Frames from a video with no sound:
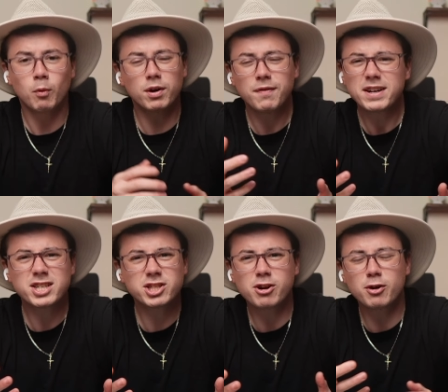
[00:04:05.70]
What if I
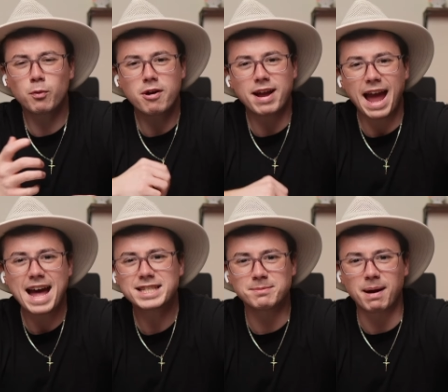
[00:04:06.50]
just started wearing
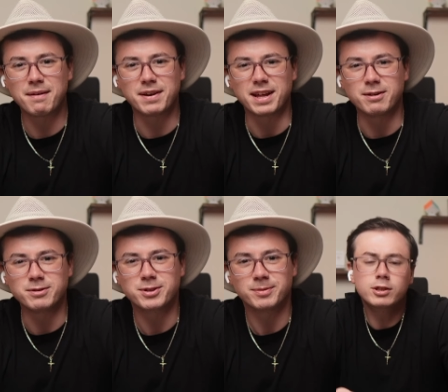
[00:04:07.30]
hats in my
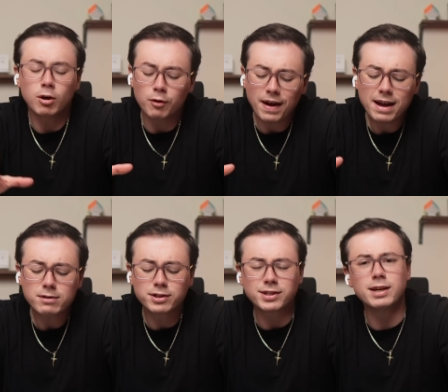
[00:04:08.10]
videos? So if
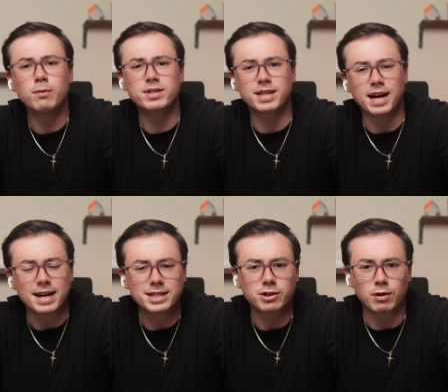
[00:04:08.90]
AOC was the
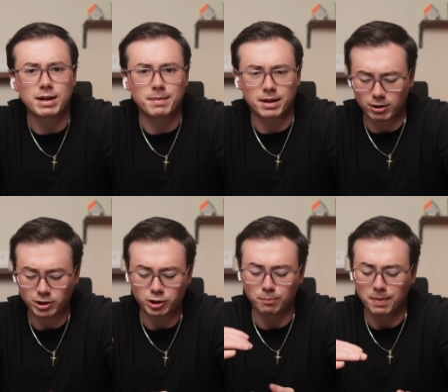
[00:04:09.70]
ice cream in our
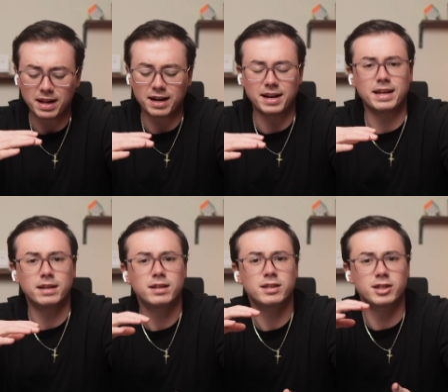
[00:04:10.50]

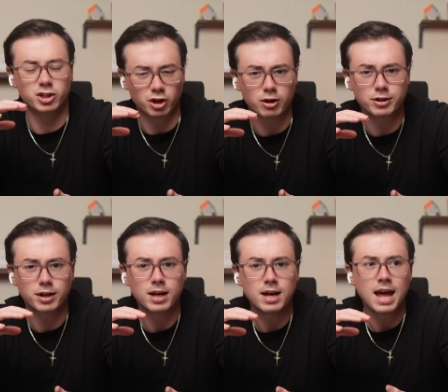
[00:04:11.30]
stupidity dessert,
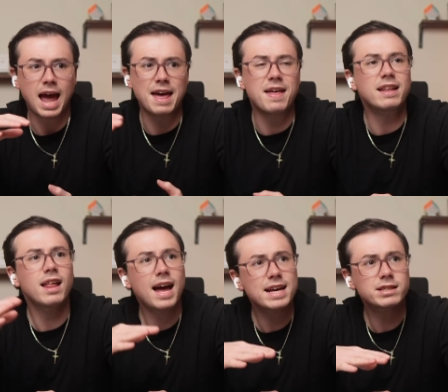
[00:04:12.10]
and that
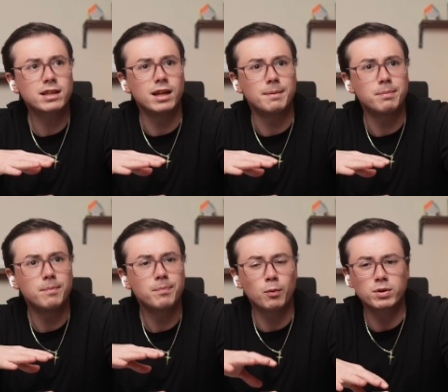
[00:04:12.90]
last clip
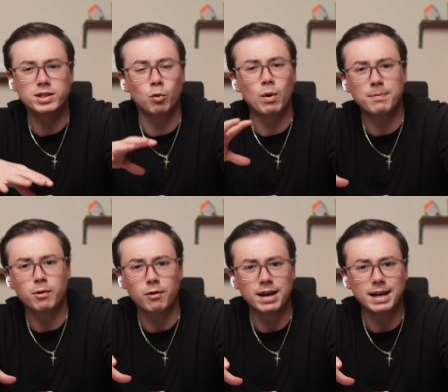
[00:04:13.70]
was the whipped
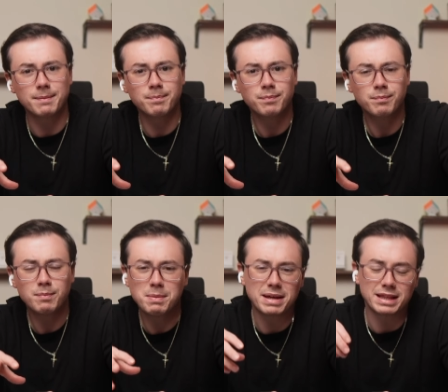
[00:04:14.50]
cream,
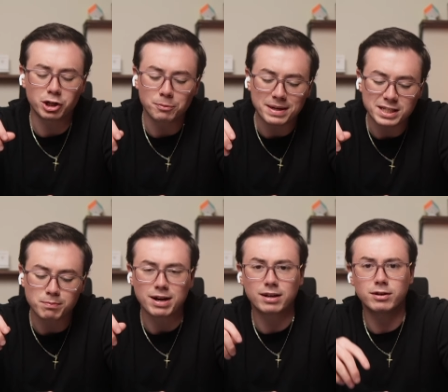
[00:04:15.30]
maybe a little bit of
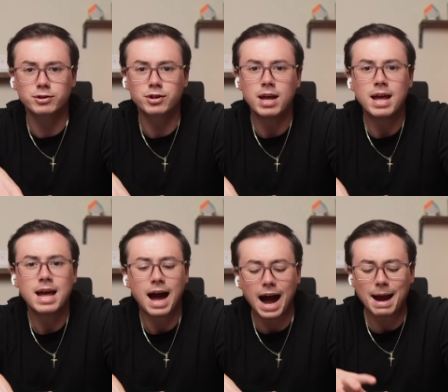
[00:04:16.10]
sprinkles,
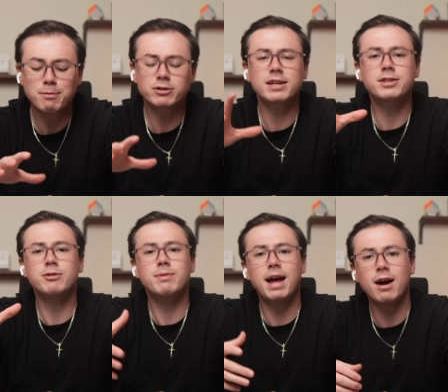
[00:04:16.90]
I present to
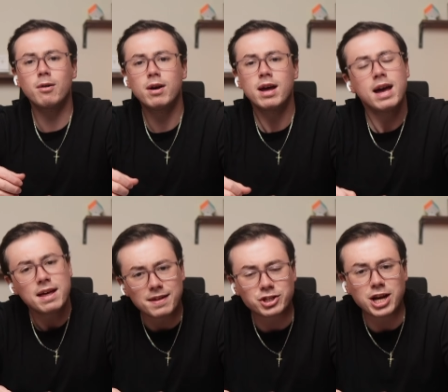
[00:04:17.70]
you now
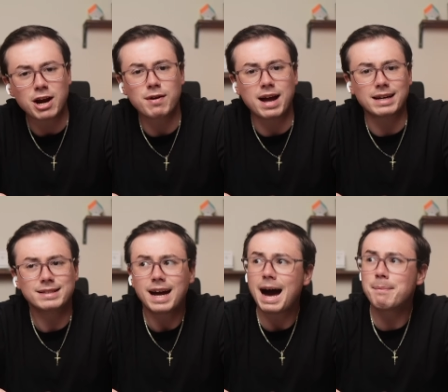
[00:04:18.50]
the cherry on
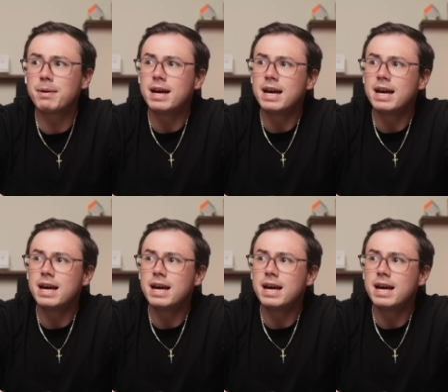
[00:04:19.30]
top.